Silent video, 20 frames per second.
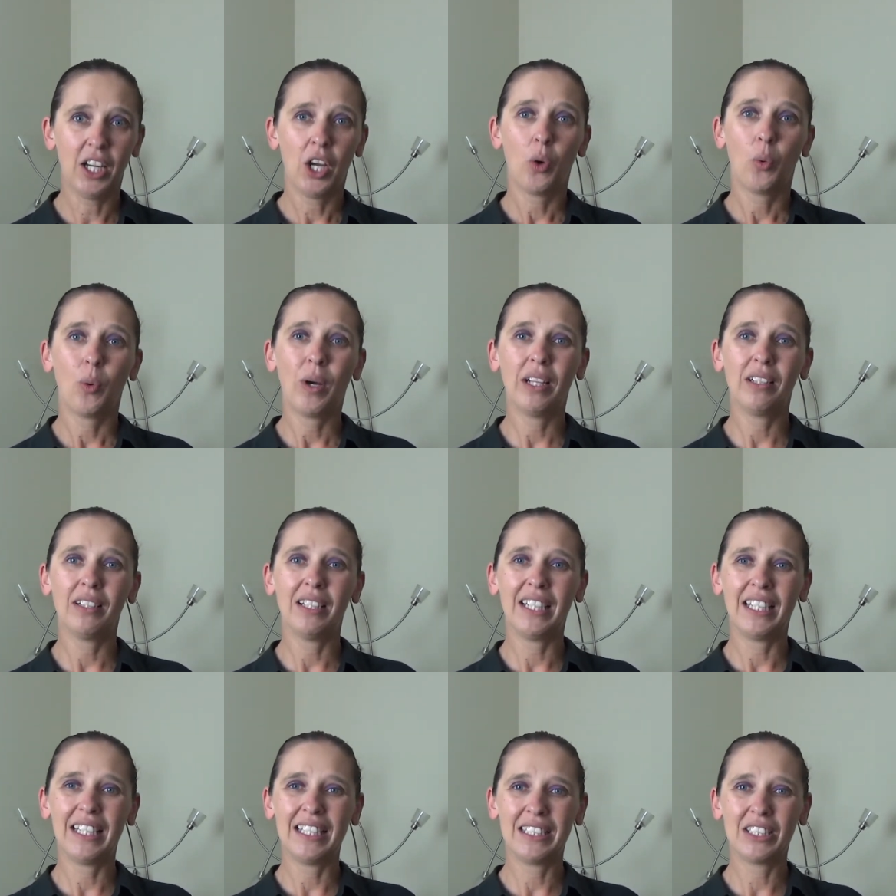
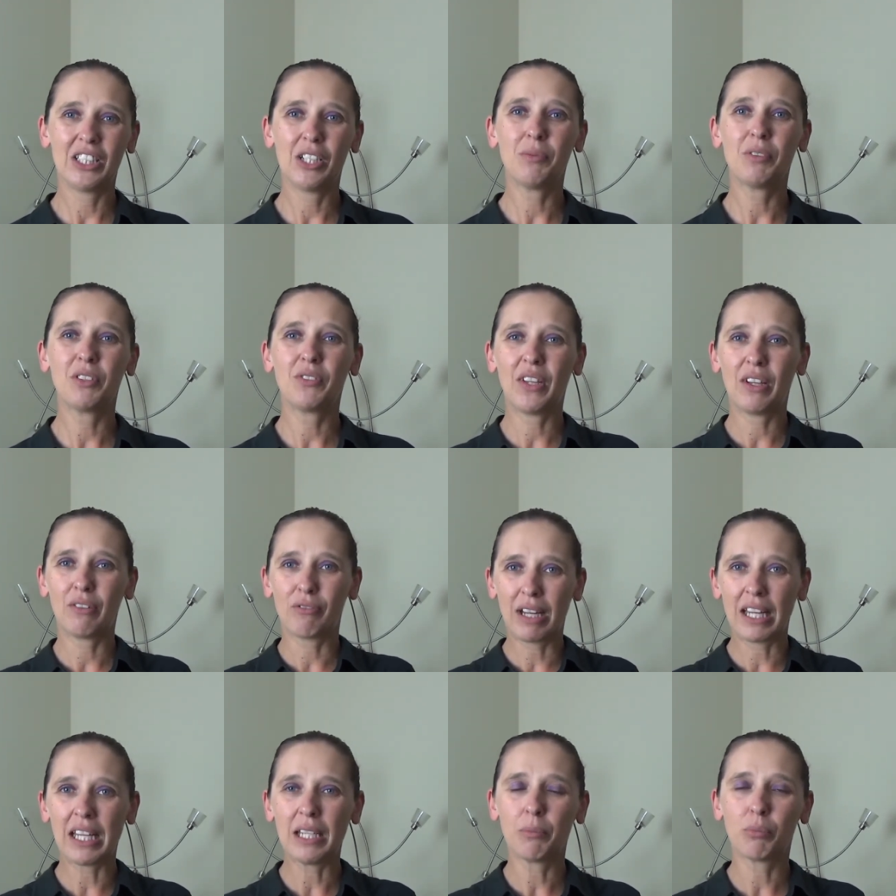Well, in terms of their
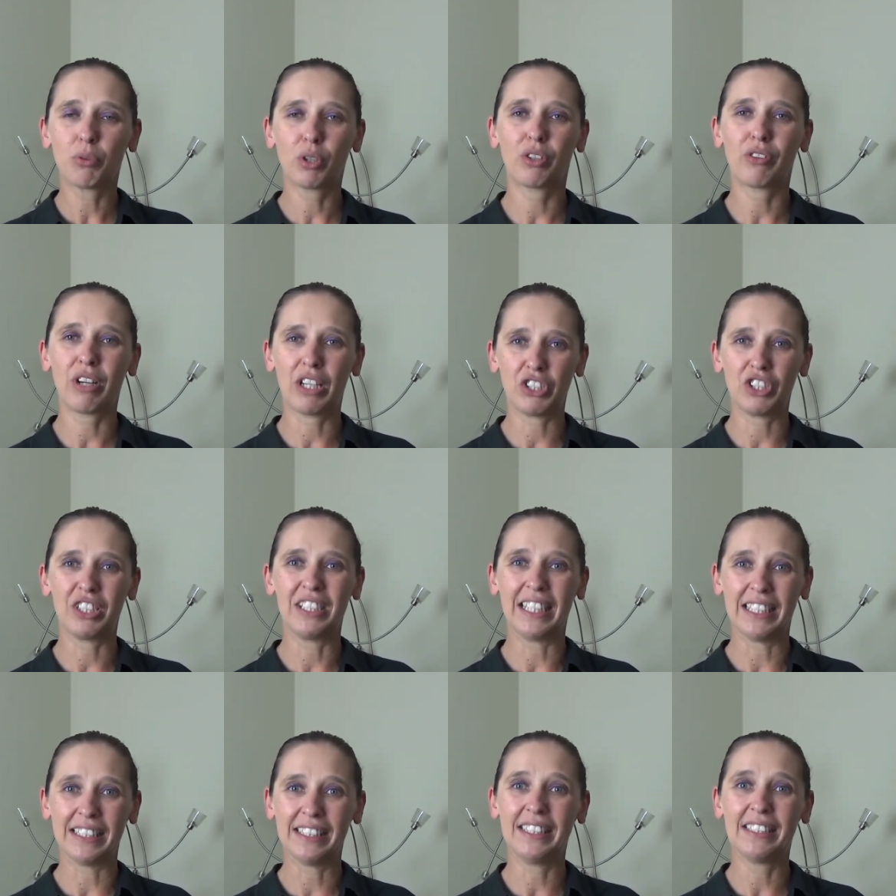reading progression,
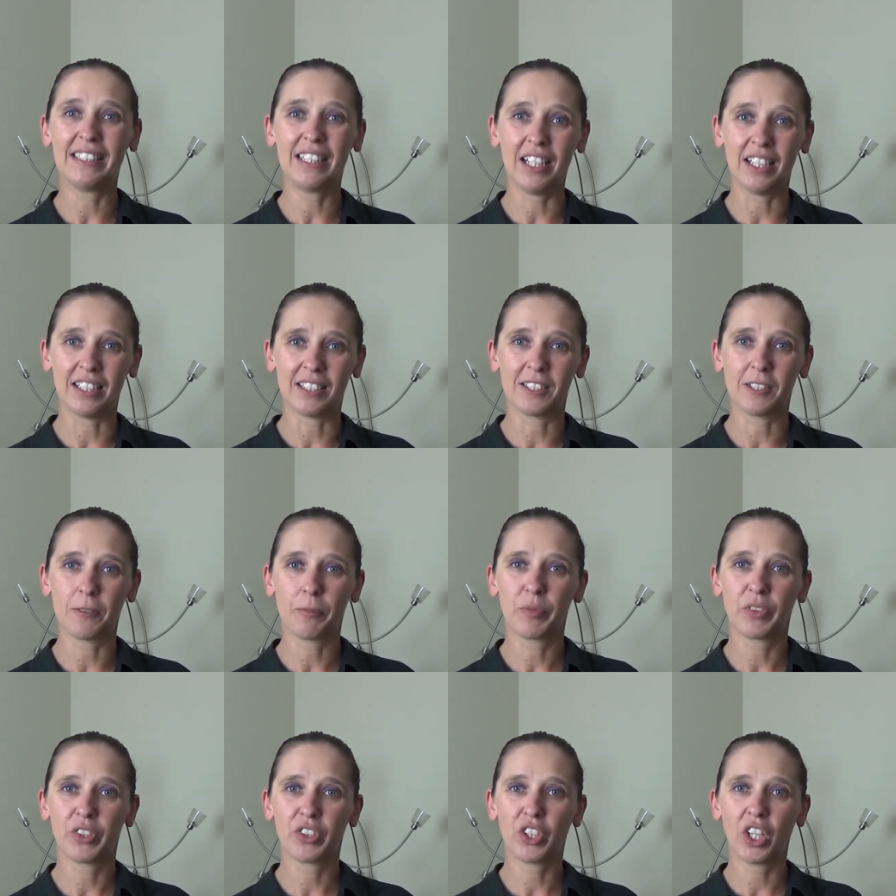yes it does.
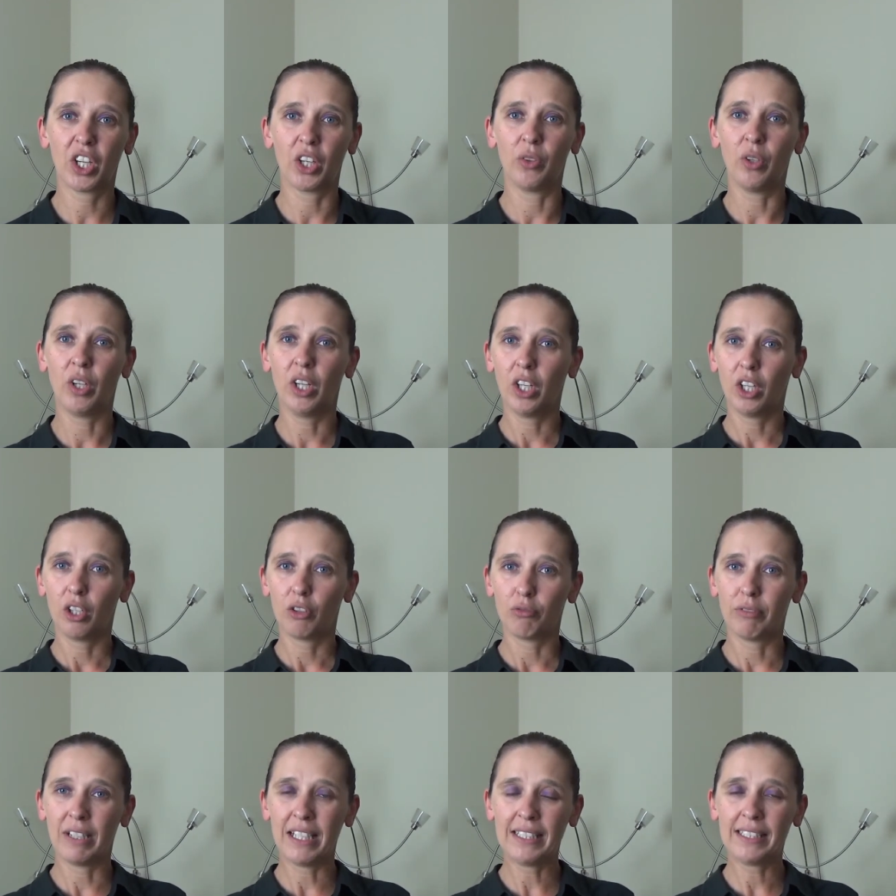So
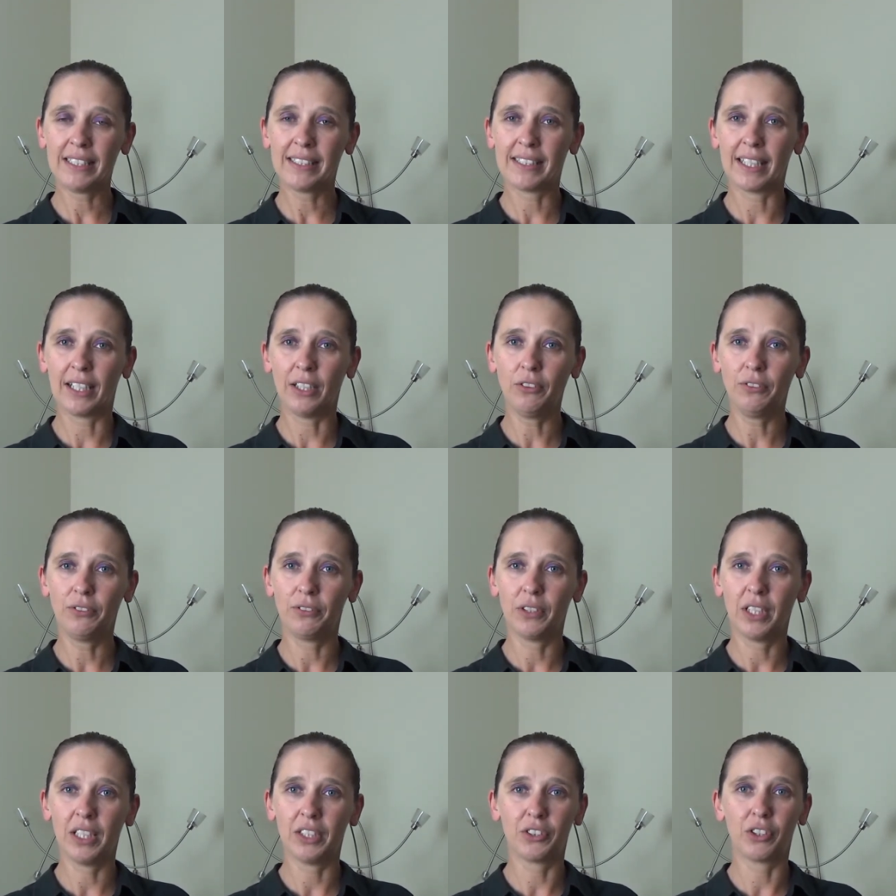read to self,
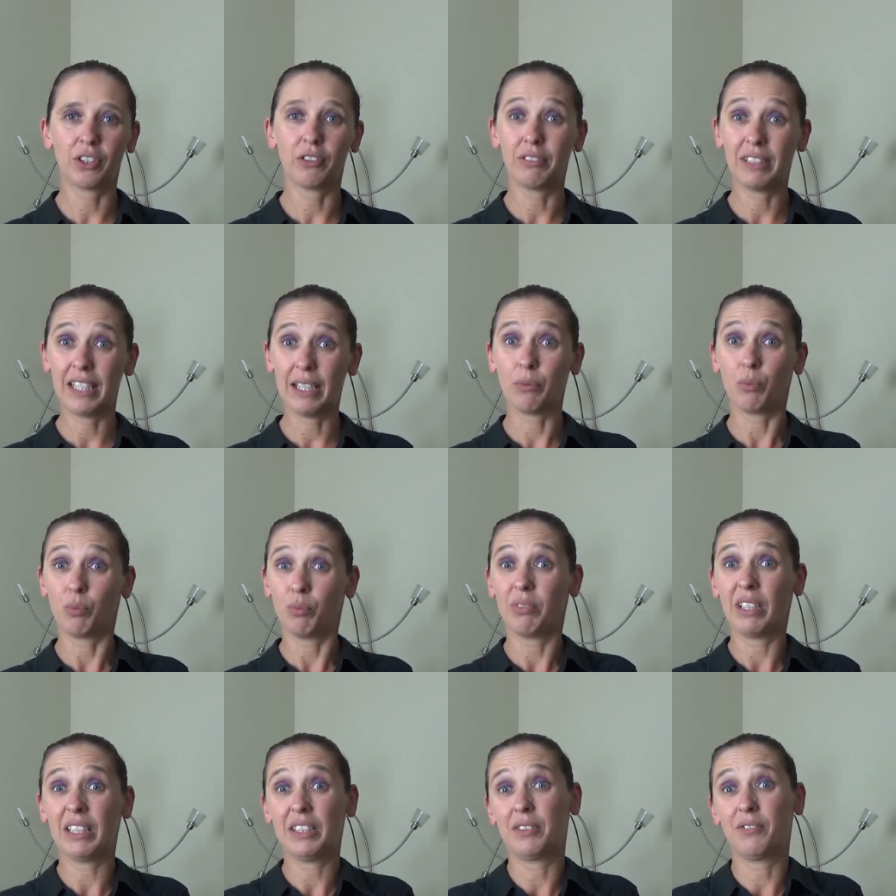that's
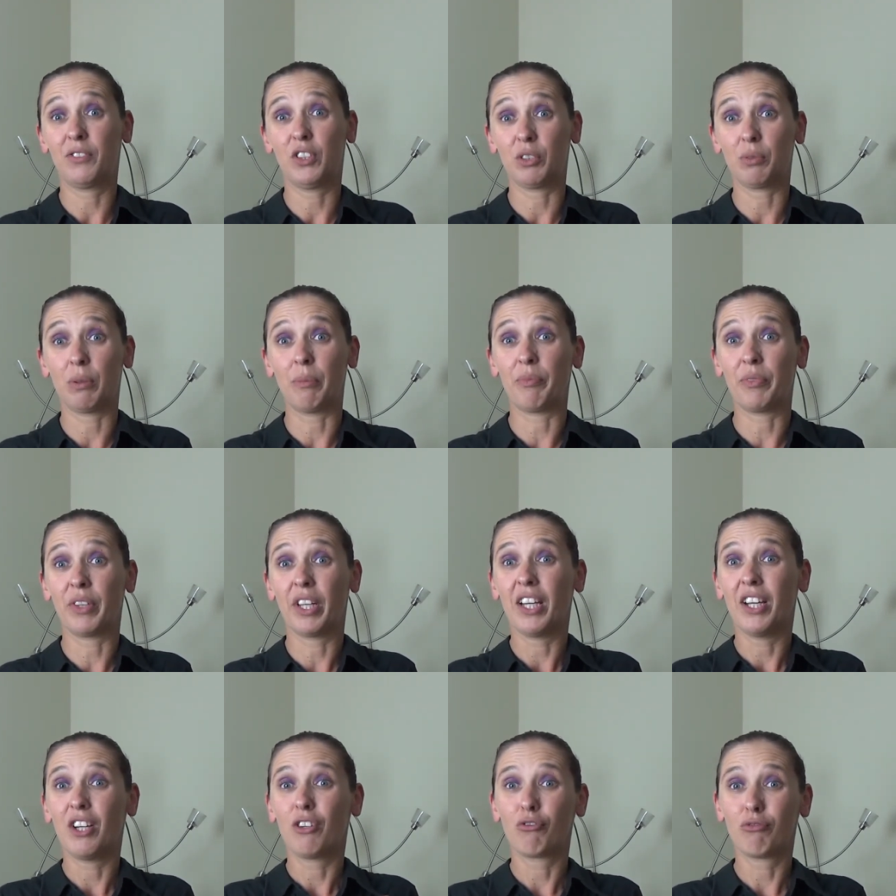the first one.
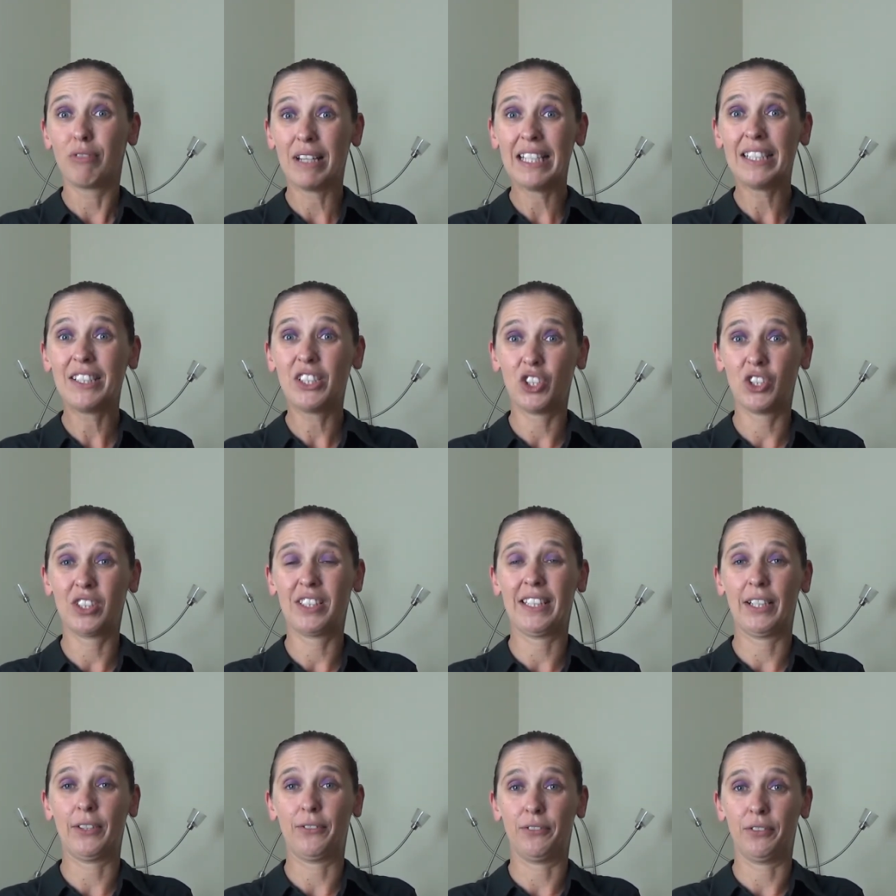Read to
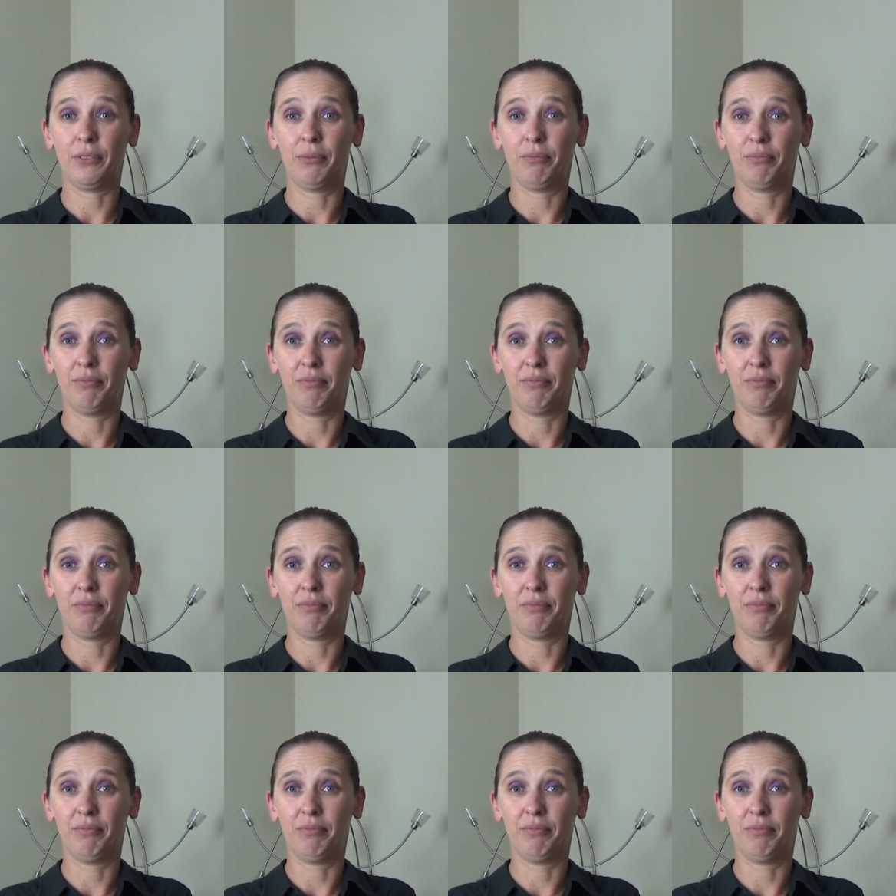yourself.